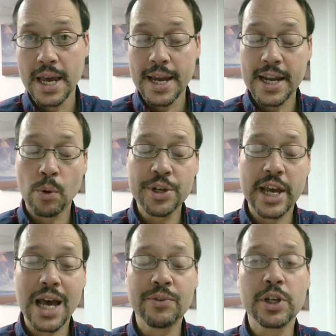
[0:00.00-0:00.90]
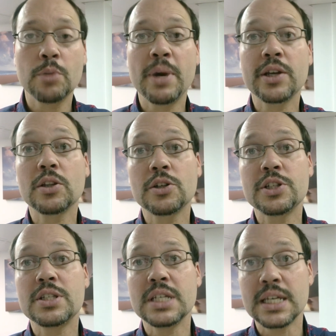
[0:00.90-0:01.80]
Now, when you have a glomerular
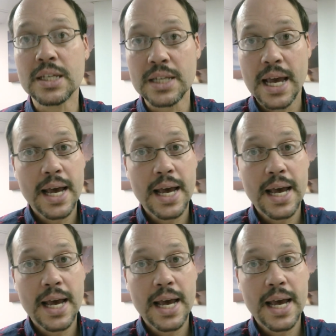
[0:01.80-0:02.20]
disease,